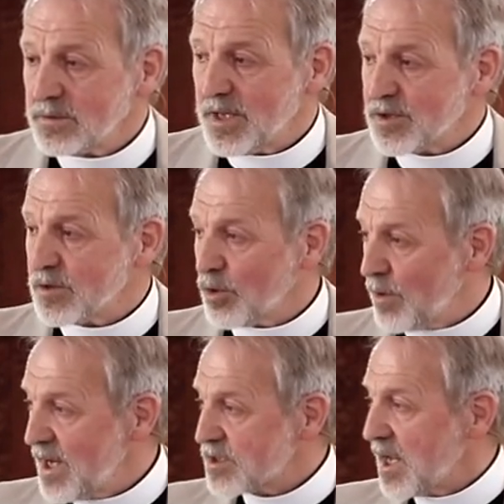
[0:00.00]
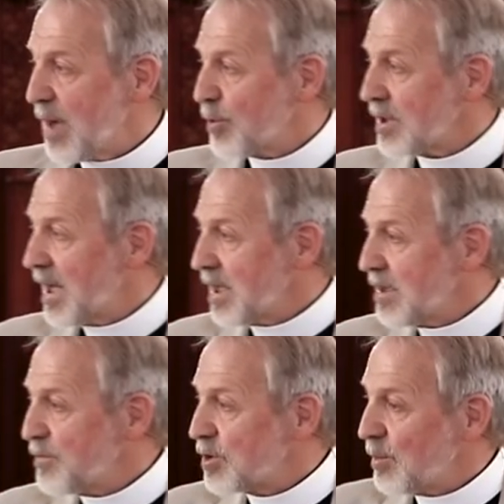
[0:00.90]
that's the grace I would like
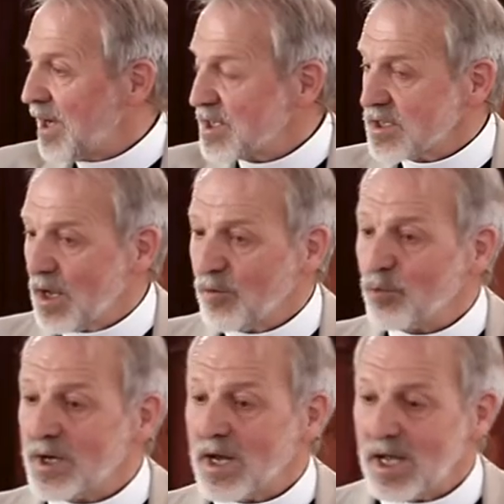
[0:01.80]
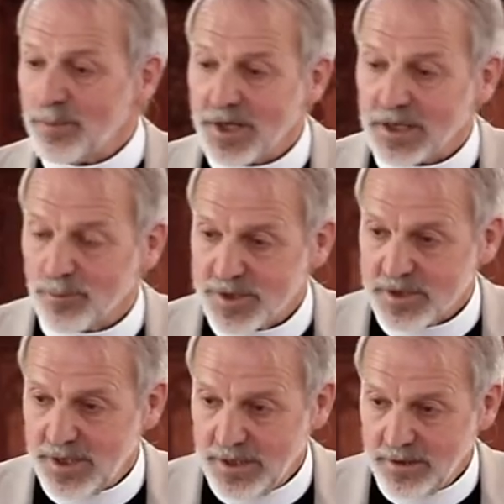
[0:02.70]
given to myself when I make a
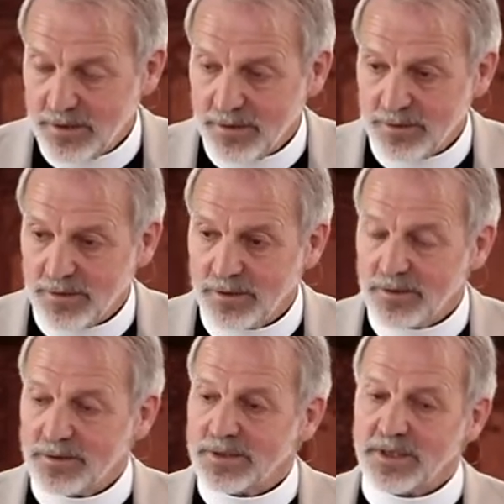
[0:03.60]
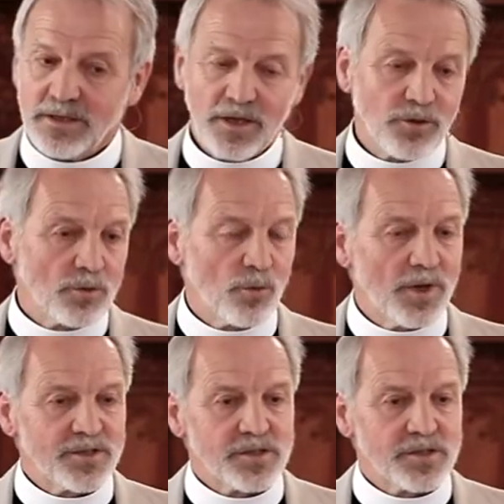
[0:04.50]
mistake. And then you know what?